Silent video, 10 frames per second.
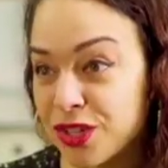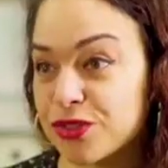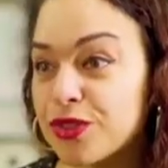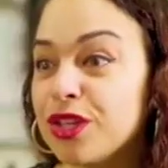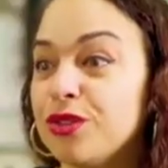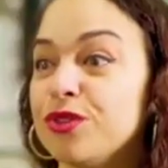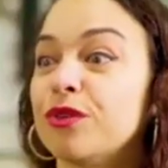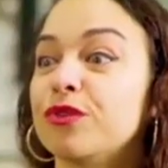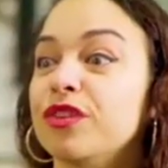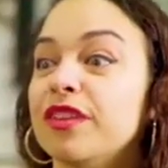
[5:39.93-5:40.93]
so that you
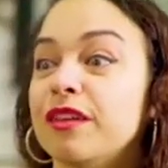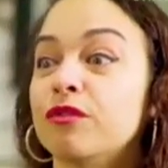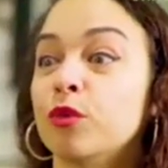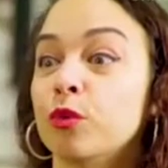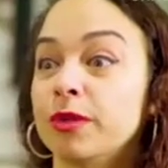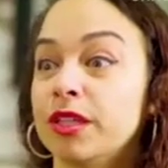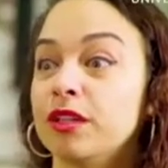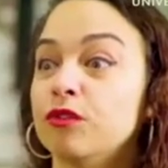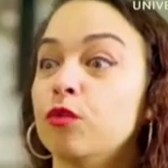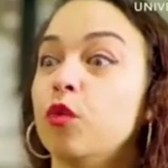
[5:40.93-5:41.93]
don't feel that vulnerability
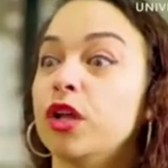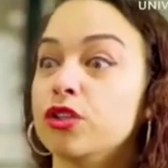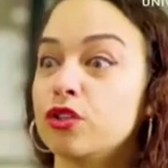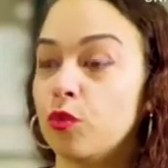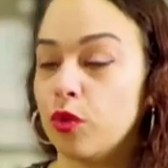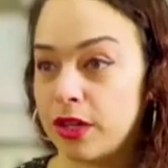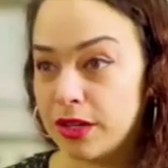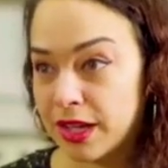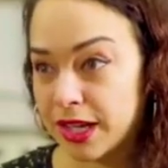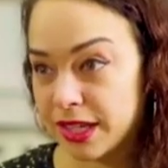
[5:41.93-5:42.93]
of one-to-one
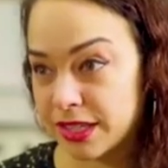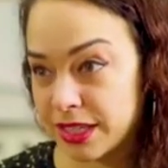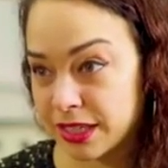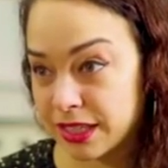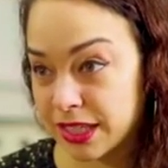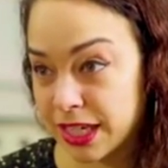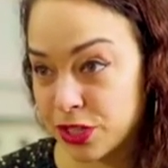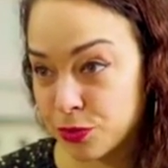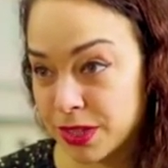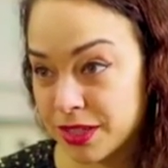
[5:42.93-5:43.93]
eye contact and
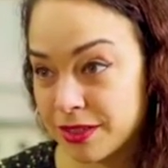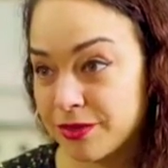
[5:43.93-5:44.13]
engagement.